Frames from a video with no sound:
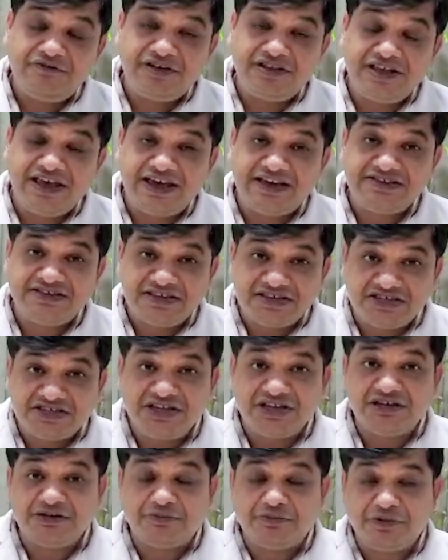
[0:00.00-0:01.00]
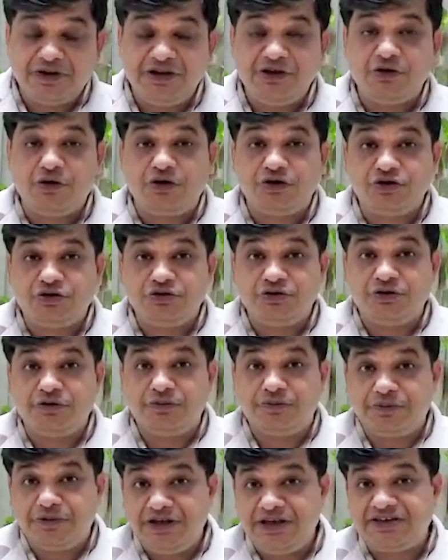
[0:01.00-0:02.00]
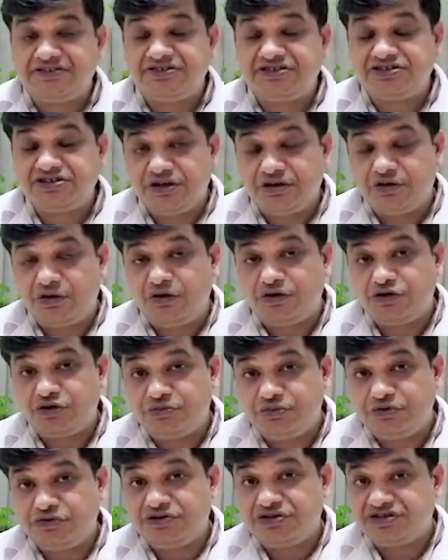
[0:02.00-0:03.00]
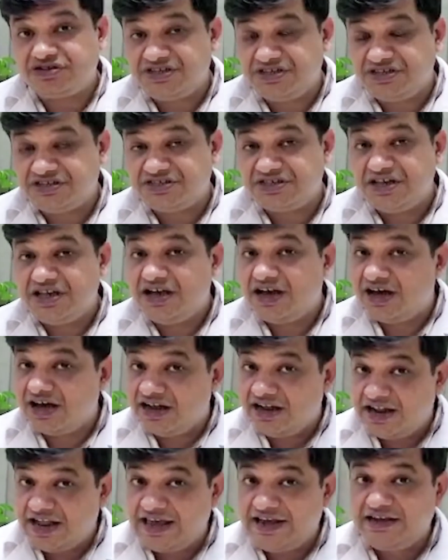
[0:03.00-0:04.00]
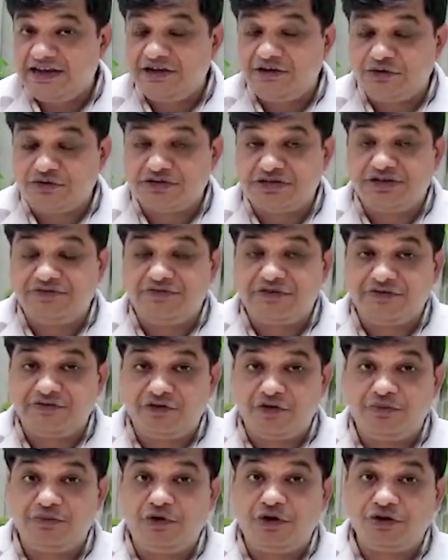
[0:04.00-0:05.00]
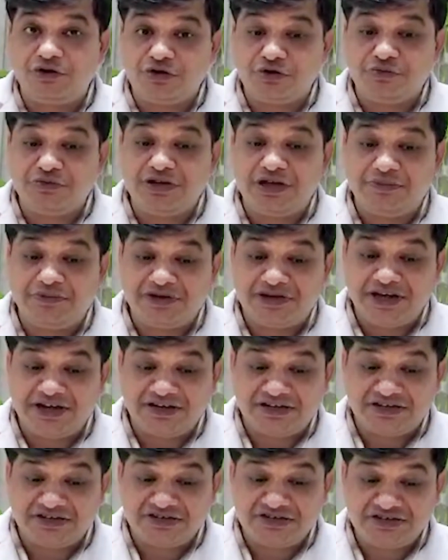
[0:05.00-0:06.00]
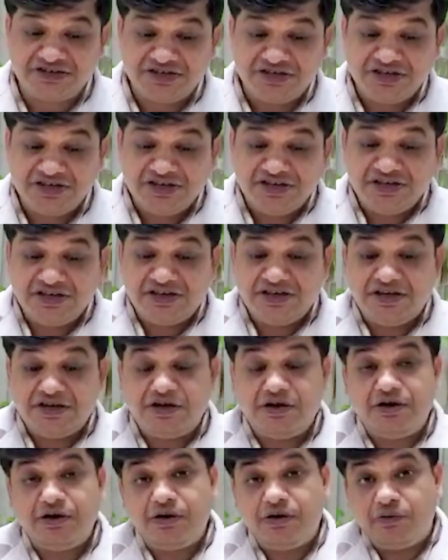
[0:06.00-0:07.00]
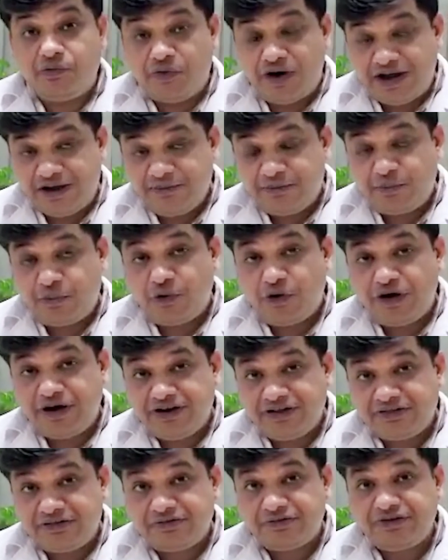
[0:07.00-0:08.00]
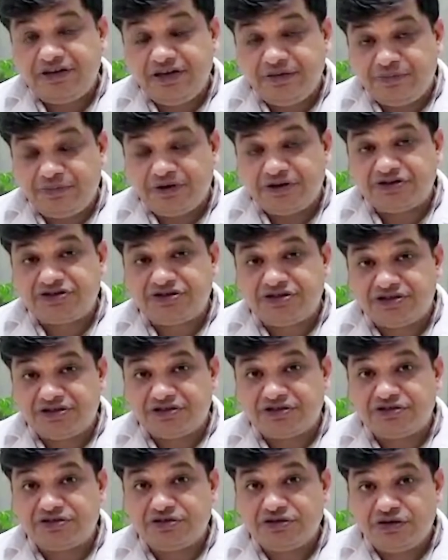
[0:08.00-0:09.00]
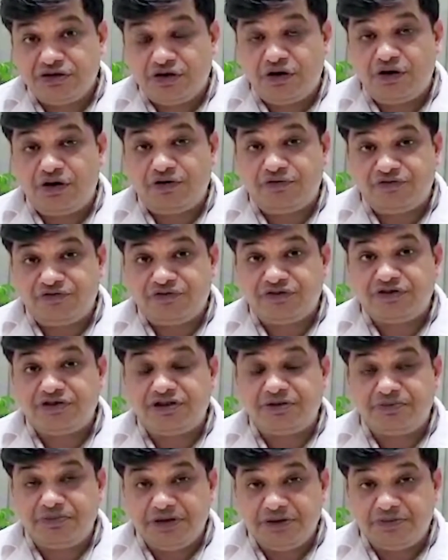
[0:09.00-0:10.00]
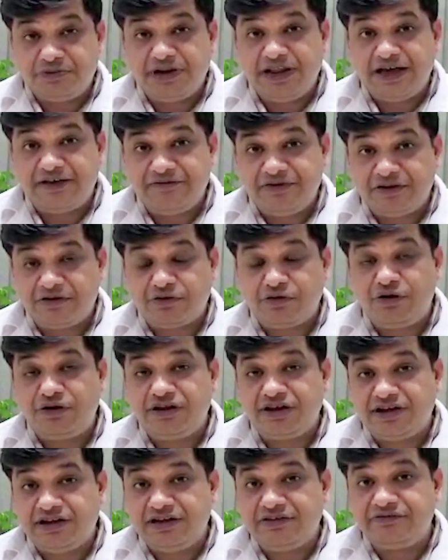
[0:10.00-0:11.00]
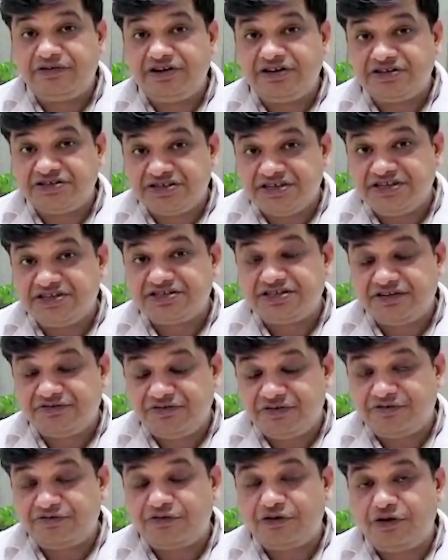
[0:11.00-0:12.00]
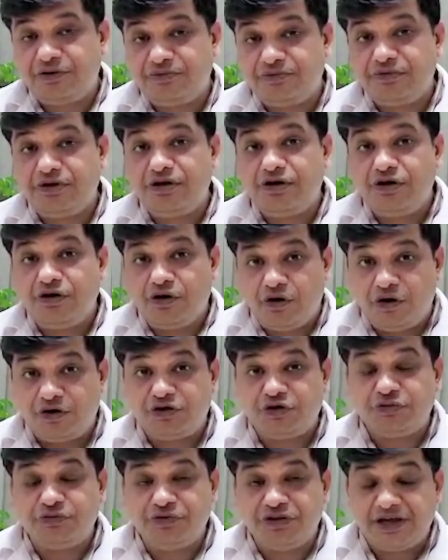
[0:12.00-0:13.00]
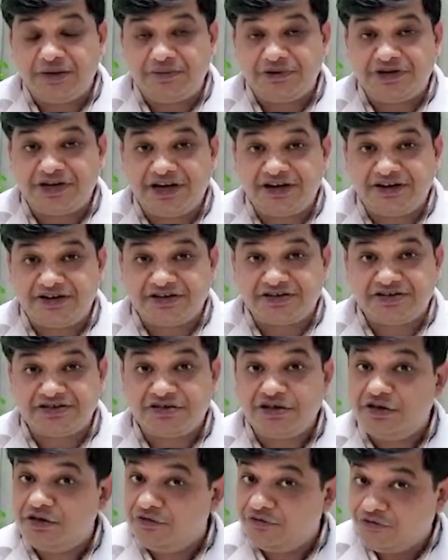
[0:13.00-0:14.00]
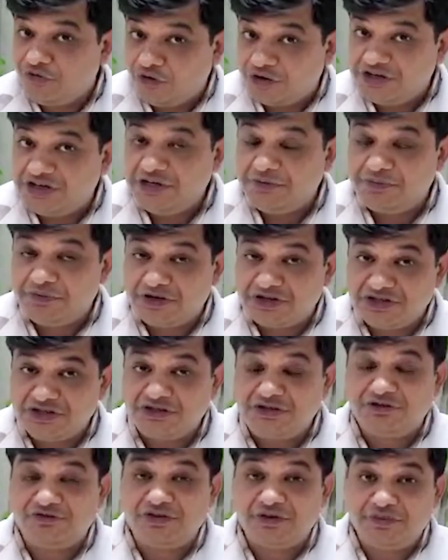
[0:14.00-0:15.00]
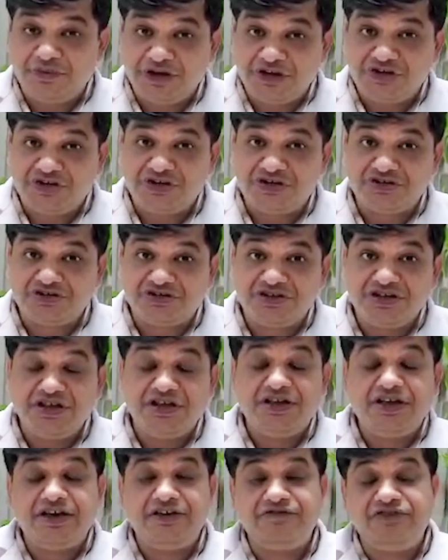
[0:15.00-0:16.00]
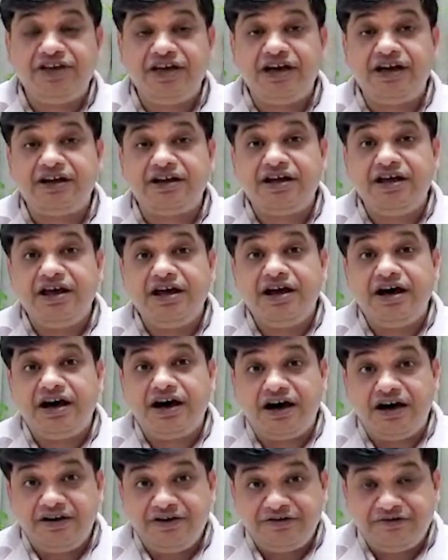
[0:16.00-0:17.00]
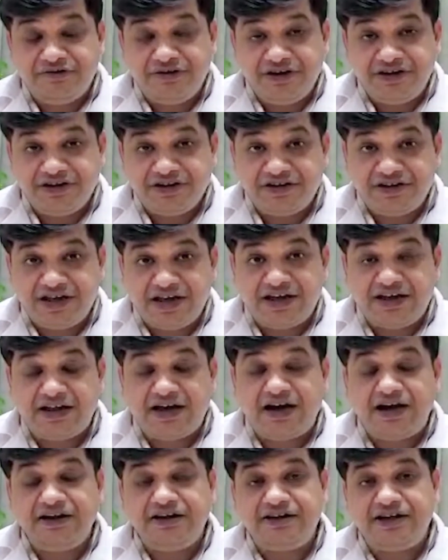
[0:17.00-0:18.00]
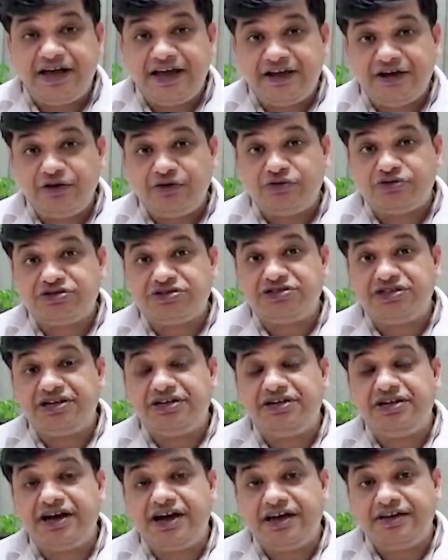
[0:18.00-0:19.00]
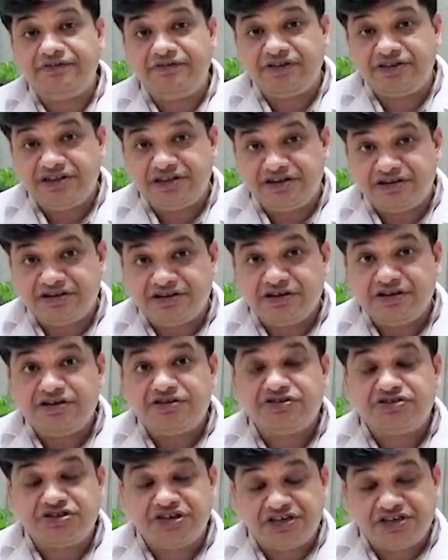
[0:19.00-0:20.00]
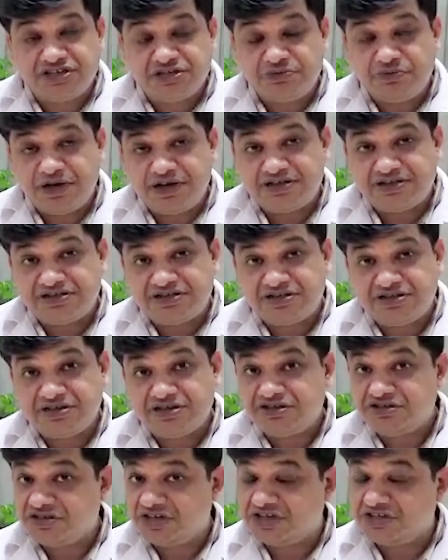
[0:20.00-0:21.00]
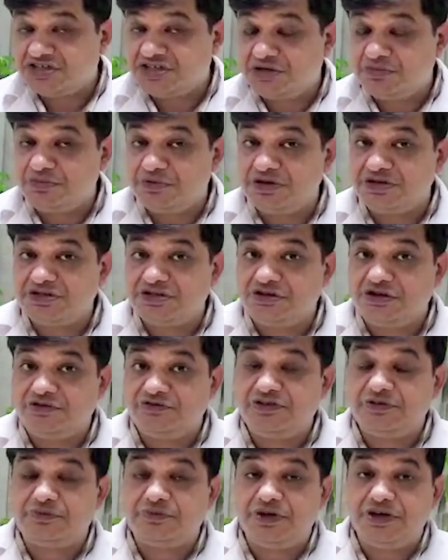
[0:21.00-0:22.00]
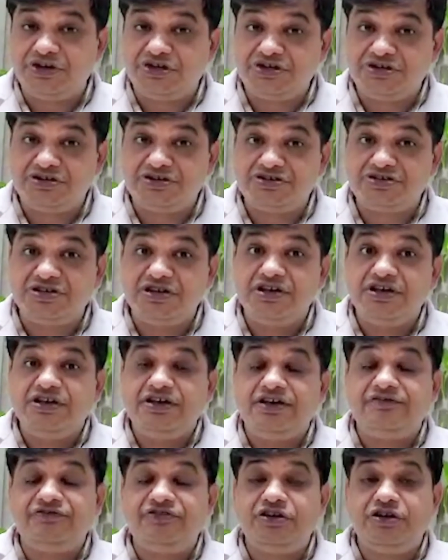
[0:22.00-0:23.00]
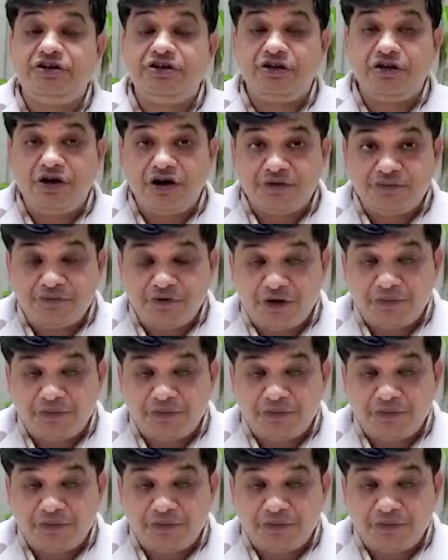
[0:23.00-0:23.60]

with existing pre-existing autoimmune disease are likely to suffer from autoimmune hepatitis. 1.3% of the people having chronic liver disease suffer from autoimmune hepatitis. 40% of the patients, if they are untreated and undiagnosed, they die within 6 months. 60% of the patients, if they are not